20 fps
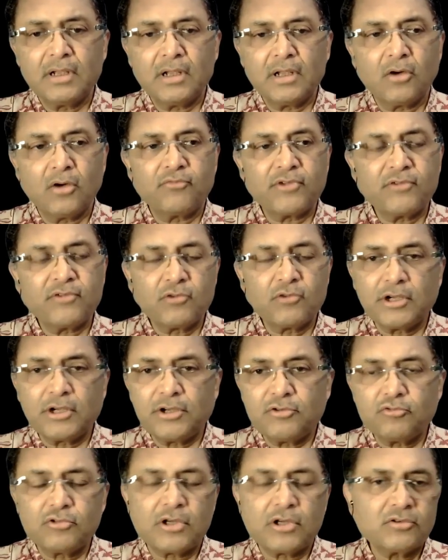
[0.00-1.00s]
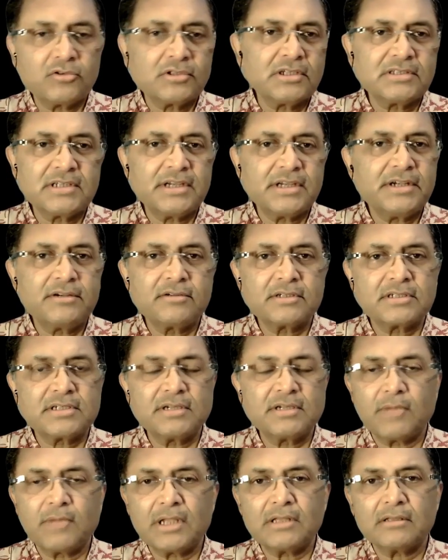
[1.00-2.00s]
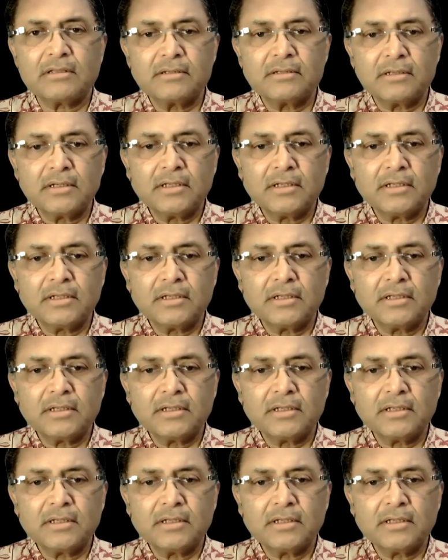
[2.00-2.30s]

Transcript: Now February 2000 is an interesting month